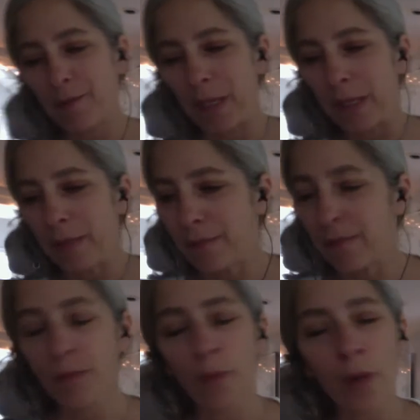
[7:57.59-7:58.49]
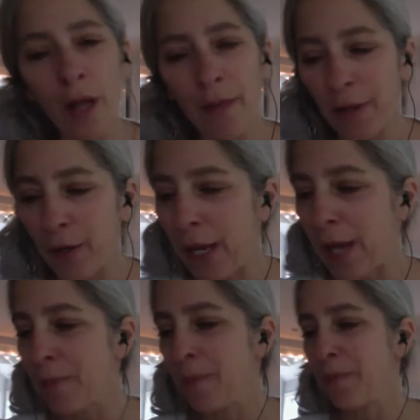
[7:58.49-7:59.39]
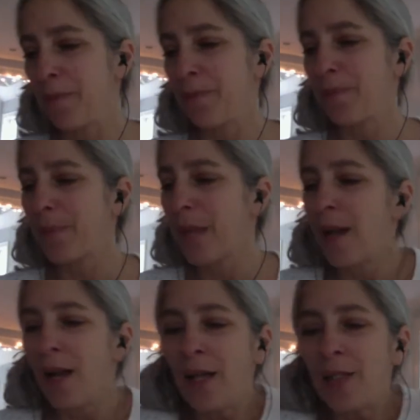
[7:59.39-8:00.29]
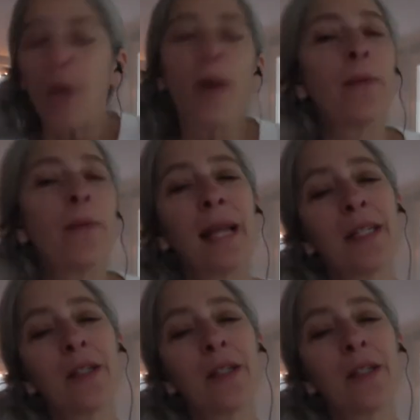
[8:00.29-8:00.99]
But we're not there yet. So I would like to